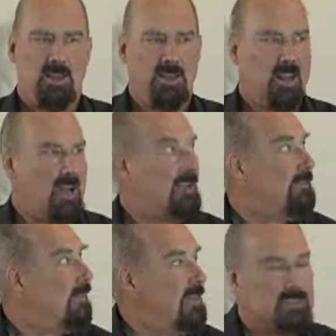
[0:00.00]

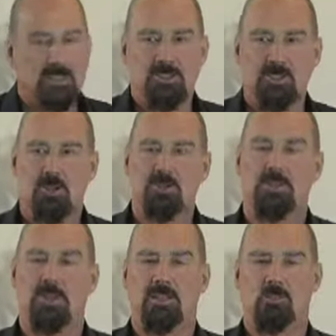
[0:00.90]
life and its
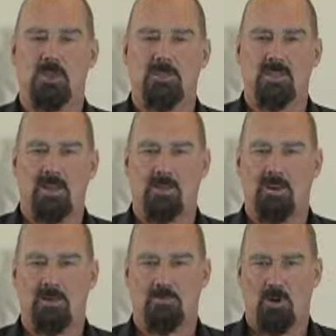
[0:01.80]
ingenuity and its way of getting
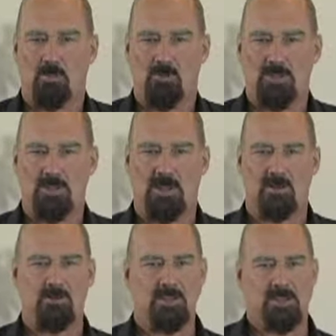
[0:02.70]
around problems is our
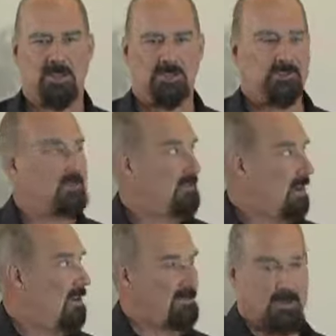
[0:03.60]
only chance of
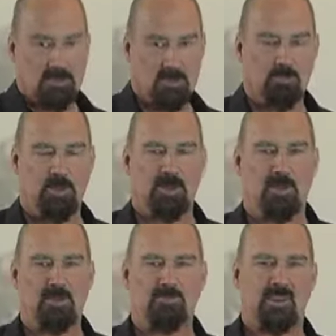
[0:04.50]
surviving something.
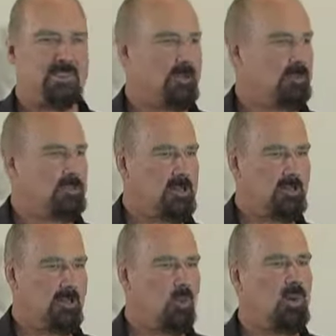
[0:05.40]
I mean, for example, do you
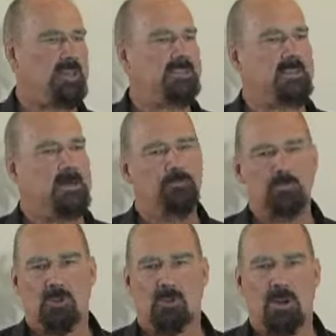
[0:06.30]
know that wheat
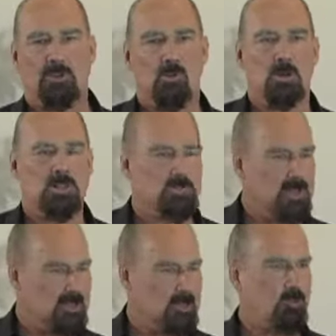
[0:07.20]
around the world is
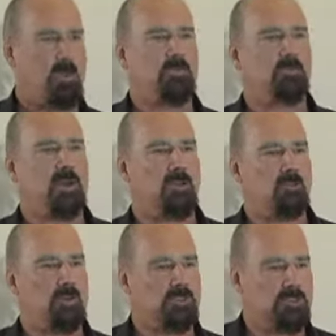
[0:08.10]
being swept by a
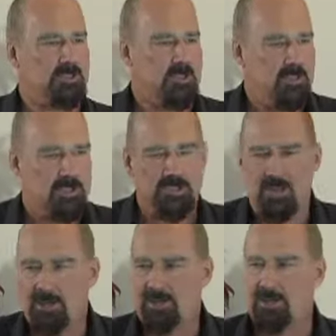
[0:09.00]
rust that
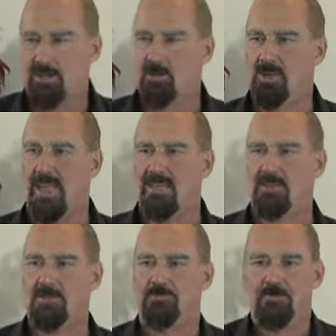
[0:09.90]
started in
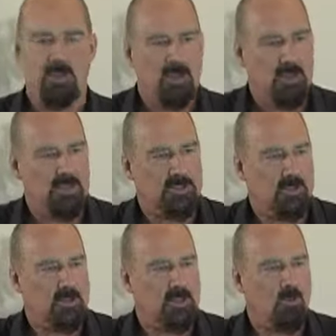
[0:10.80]
Uganda? It's
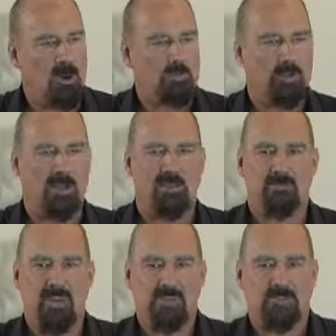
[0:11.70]
already wiping
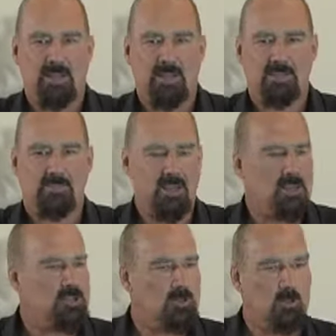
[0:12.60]
out vast tracts of
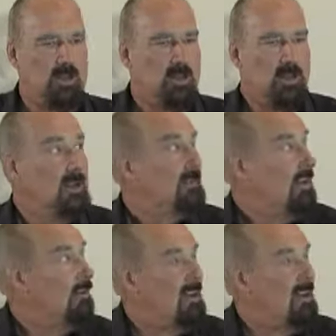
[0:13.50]
Asian wheat. If it